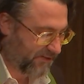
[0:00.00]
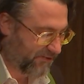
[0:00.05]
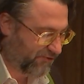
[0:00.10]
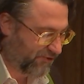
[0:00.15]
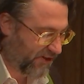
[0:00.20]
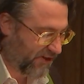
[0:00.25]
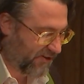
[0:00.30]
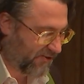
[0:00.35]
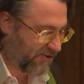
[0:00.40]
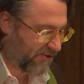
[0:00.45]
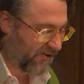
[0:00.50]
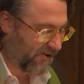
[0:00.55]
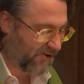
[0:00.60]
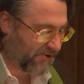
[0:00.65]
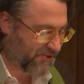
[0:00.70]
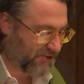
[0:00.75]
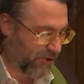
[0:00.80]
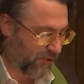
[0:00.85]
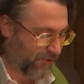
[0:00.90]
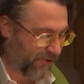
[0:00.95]
J.R.R.
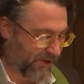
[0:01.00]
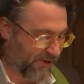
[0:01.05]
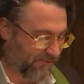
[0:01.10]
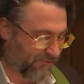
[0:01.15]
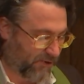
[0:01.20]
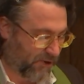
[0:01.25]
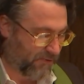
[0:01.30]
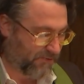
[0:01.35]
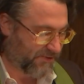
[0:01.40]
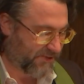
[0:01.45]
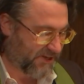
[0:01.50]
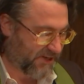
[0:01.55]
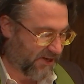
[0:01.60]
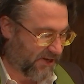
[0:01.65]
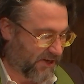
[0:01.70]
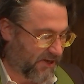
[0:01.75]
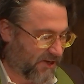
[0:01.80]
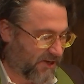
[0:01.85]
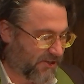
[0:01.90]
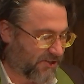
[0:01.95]
Tolkien wrote,
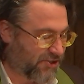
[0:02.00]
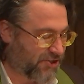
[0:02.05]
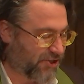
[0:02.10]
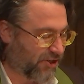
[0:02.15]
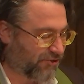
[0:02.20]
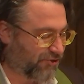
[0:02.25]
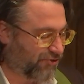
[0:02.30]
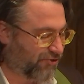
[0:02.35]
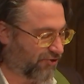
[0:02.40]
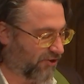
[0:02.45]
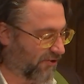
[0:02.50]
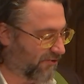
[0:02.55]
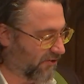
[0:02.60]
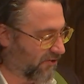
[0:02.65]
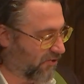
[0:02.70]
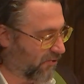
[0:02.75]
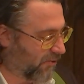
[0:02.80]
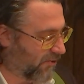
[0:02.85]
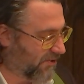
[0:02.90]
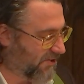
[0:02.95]
Such are the
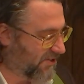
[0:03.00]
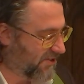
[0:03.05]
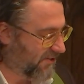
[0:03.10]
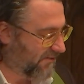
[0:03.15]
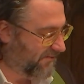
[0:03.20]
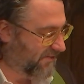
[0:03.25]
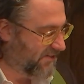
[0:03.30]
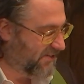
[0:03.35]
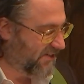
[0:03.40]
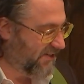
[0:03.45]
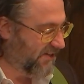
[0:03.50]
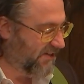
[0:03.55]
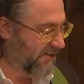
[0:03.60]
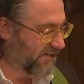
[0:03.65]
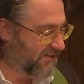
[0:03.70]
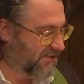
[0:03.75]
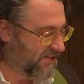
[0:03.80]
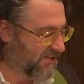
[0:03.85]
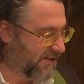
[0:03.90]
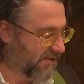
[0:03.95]
course of
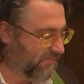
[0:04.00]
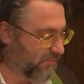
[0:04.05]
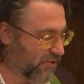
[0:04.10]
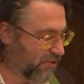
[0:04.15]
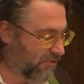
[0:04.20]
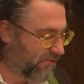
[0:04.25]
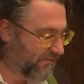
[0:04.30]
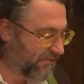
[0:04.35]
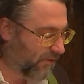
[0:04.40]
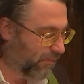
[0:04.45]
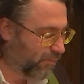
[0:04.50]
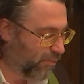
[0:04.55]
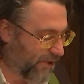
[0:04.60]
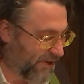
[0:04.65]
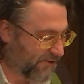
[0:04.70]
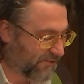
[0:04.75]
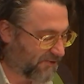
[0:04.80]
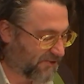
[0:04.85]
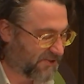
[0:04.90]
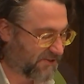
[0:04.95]
deeds that move the
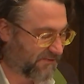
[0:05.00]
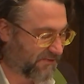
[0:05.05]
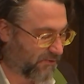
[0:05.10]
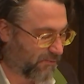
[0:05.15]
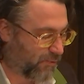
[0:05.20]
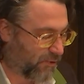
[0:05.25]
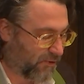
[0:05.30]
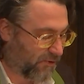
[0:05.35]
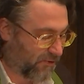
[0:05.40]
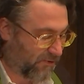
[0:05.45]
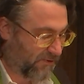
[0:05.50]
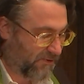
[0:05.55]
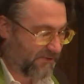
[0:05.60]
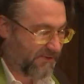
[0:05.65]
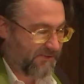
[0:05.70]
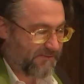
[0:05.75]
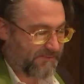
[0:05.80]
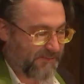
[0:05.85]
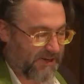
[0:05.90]
wheels of the world.